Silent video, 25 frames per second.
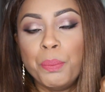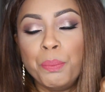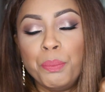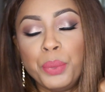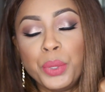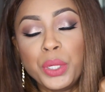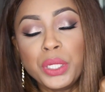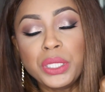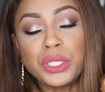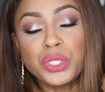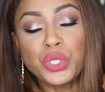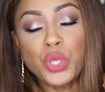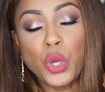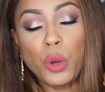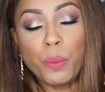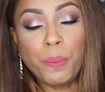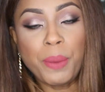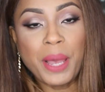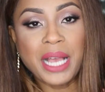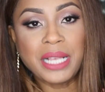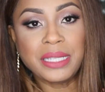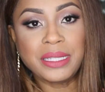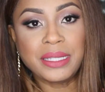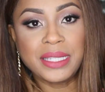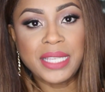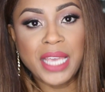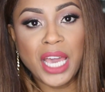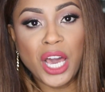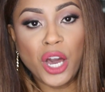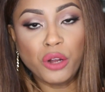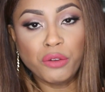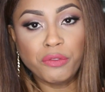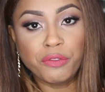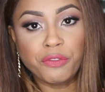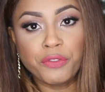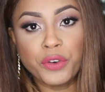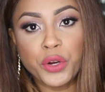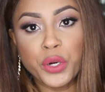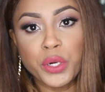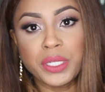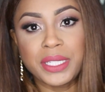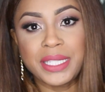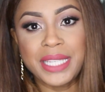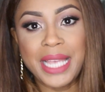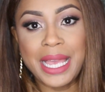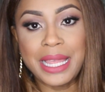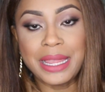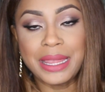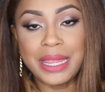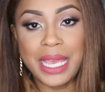put topaz down
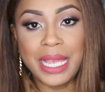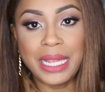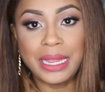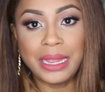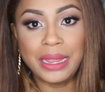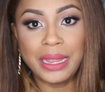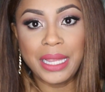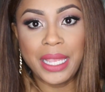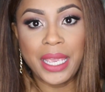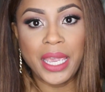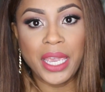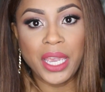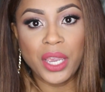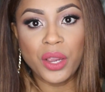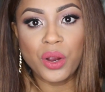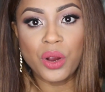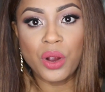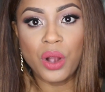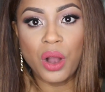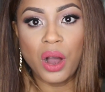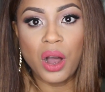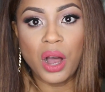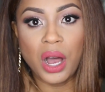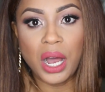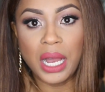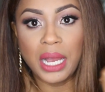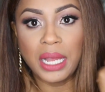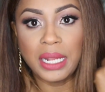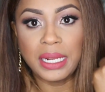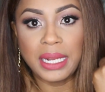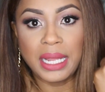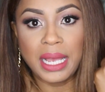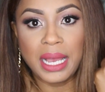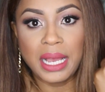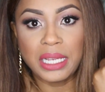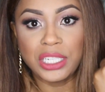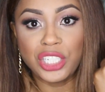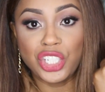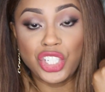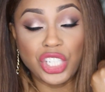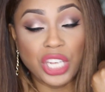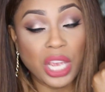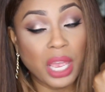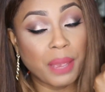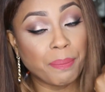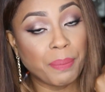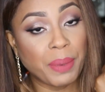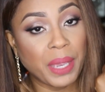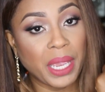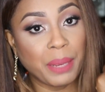first and then layer on
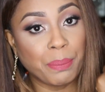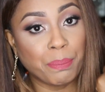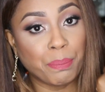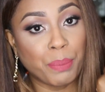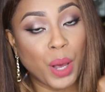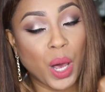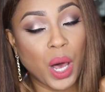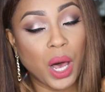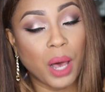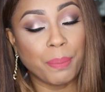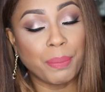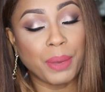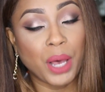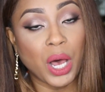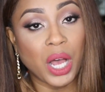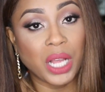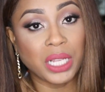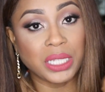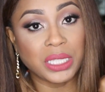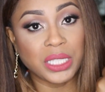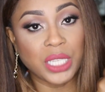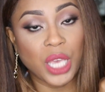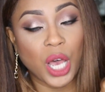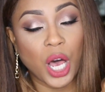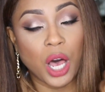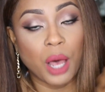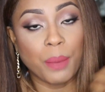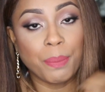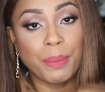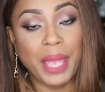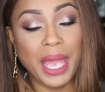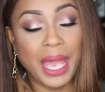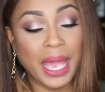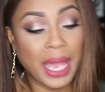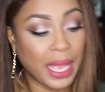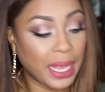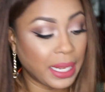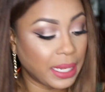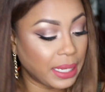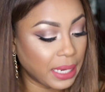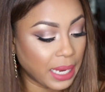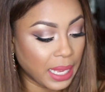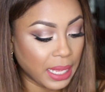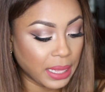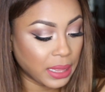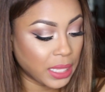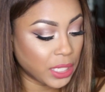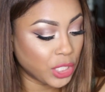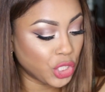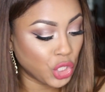champagne pop on top, and
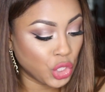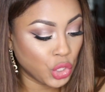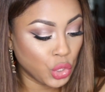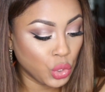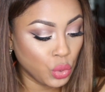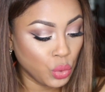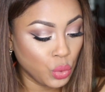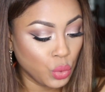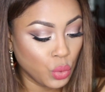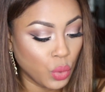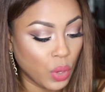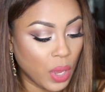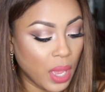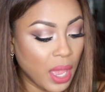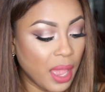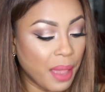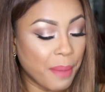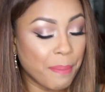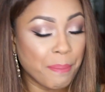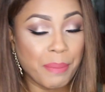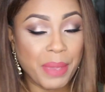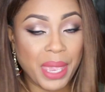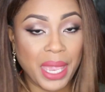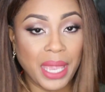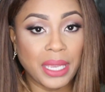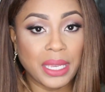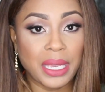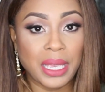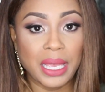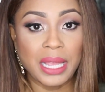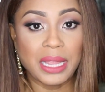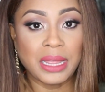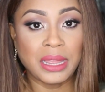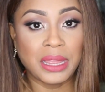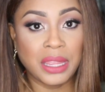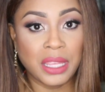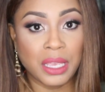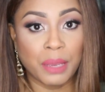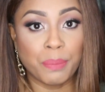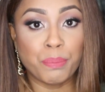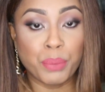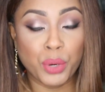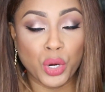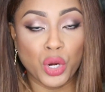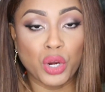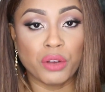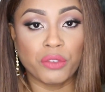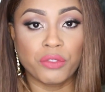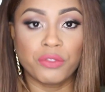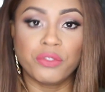the two make the
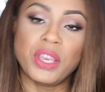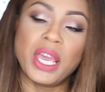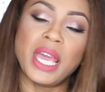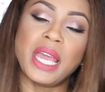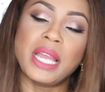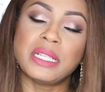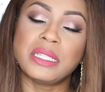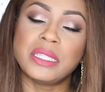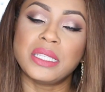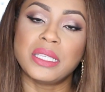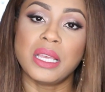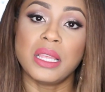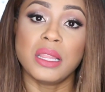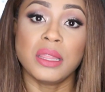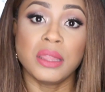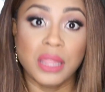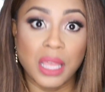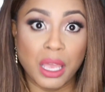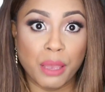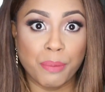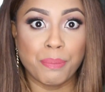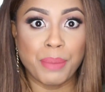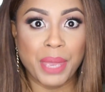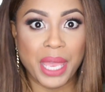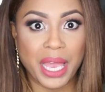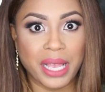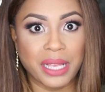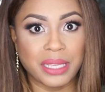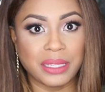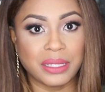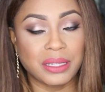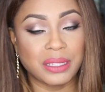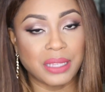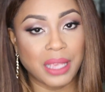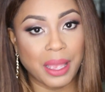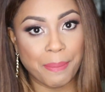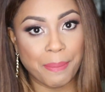perfect, the best